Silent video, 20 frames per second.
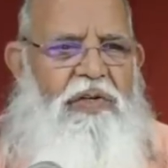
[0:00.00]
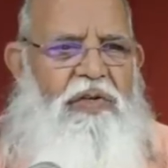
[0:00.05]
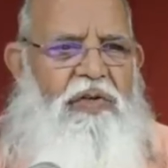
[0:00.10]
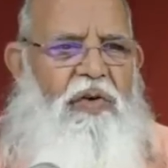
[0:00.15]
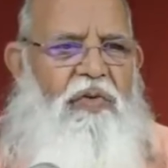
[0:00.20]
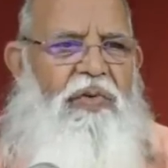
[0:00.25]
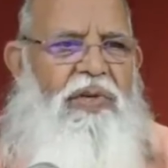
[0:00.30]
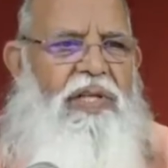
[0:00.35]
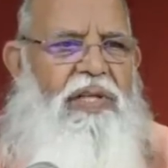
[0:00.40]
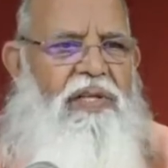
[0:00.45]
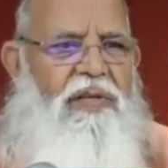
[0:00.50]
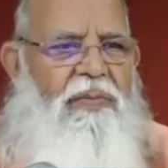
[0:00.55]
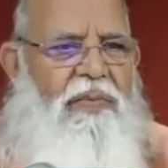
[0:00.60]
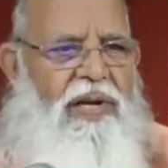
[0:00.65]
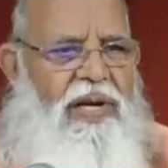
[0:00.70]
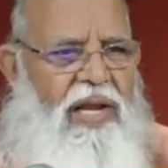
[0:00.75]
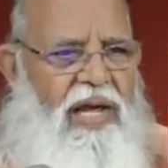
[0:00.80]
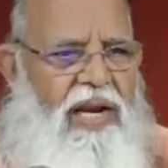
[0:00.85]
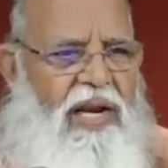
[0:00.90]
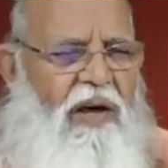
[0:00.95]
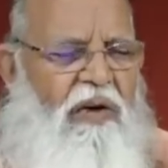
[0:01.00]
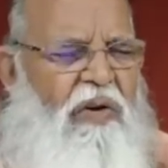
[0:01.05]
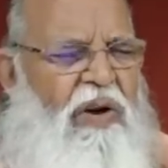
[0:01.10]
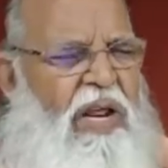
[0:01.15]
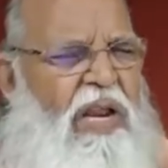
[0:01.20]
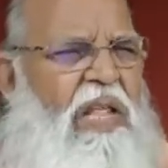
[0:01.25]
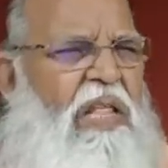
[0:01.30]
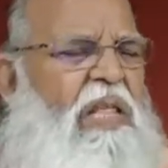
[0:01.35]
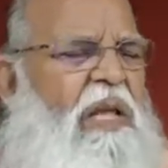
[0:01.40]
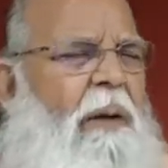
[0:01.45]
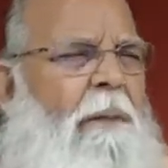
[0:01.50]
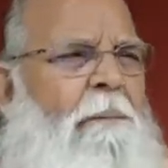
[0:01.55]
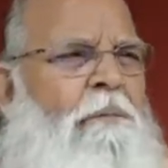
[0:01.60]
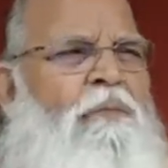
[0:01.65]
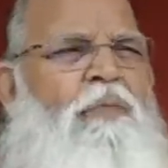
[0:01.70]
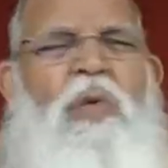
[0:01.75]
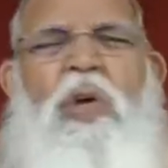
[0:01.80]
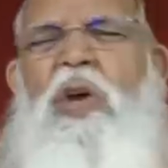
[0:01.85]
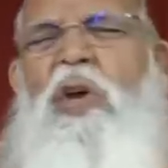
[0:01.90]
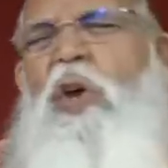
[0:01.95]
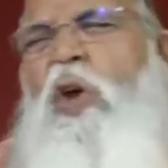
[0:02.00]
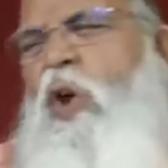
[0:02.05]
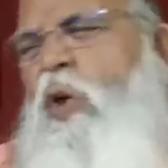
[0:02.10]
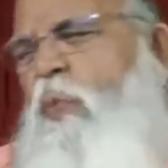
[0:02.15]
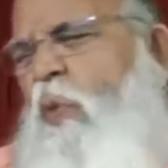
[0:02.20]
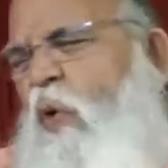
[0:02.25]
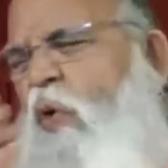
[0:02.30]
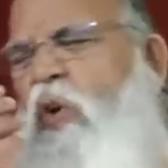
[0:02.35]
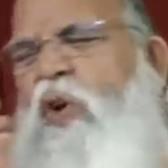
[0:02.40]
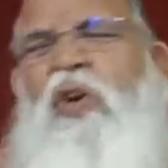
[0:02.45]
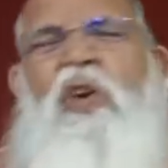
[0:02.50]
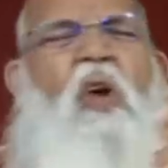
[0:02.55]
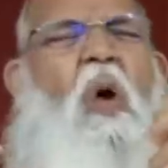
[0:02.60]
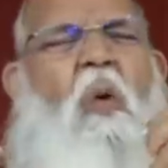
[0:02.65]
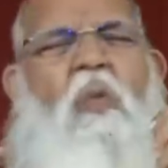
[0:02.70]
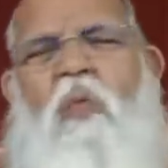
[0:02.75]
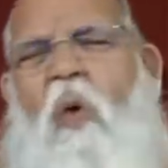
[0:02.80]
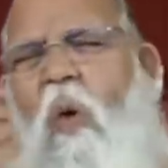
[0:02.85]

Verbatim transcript: So, whether it's a banana or anything, they keep on eating.